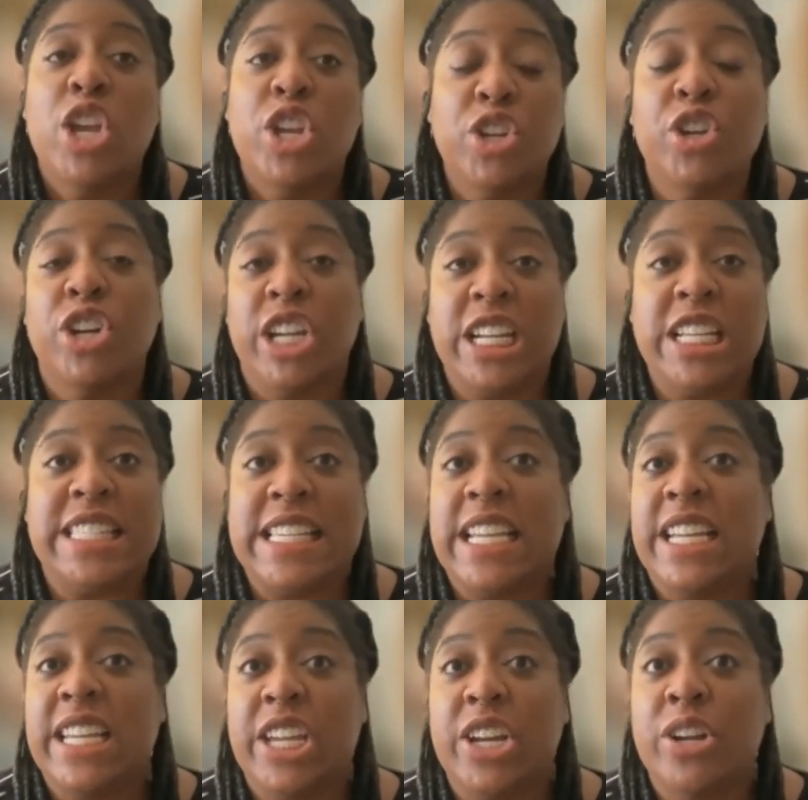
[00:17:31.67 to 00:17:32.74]
You're going to see a
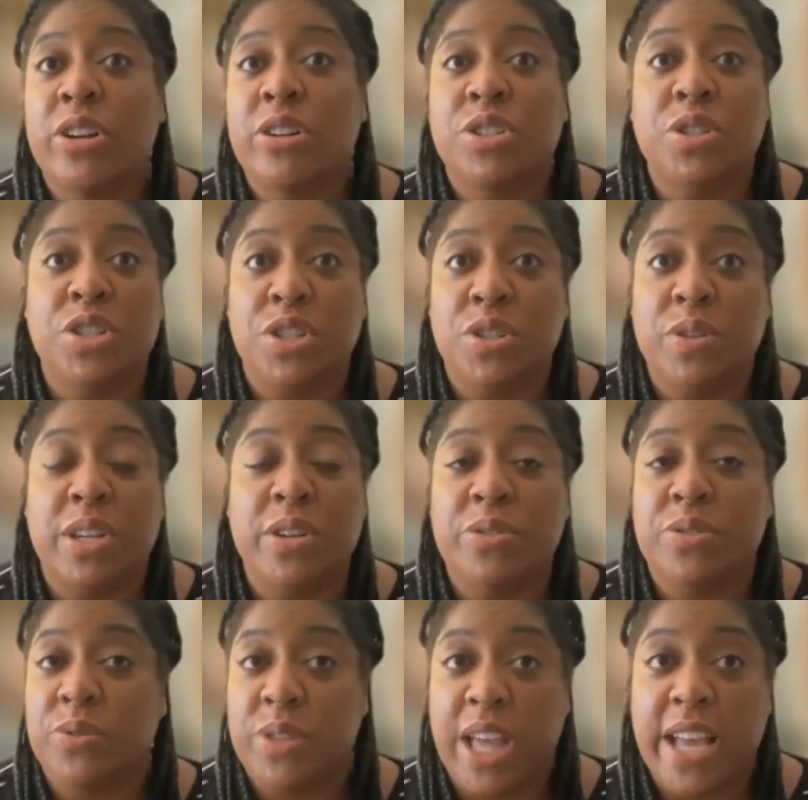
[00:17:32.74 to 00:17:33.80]
year to two
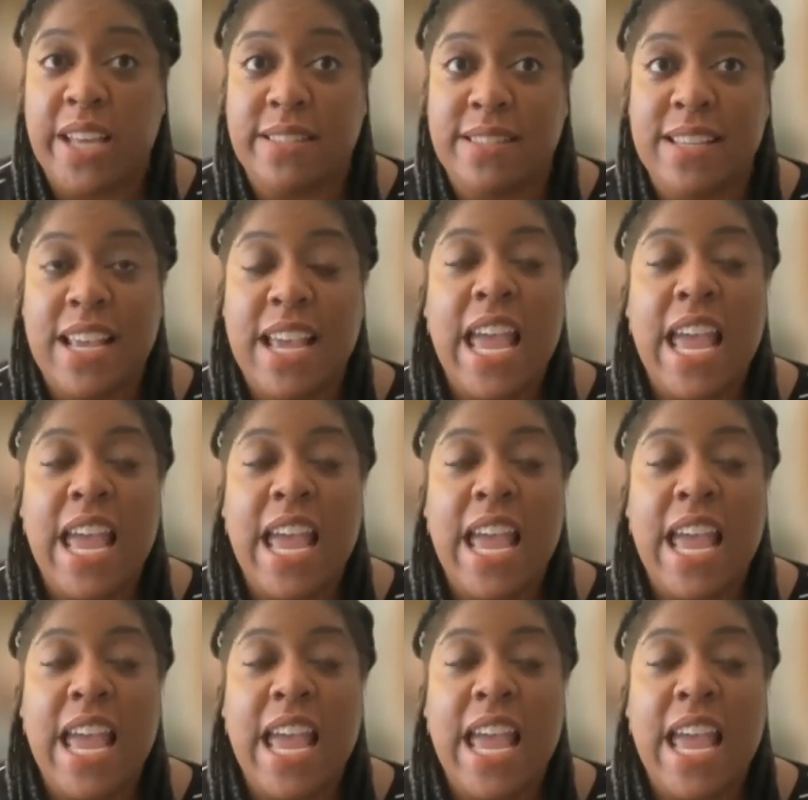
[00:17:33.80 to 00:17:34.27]
years or less.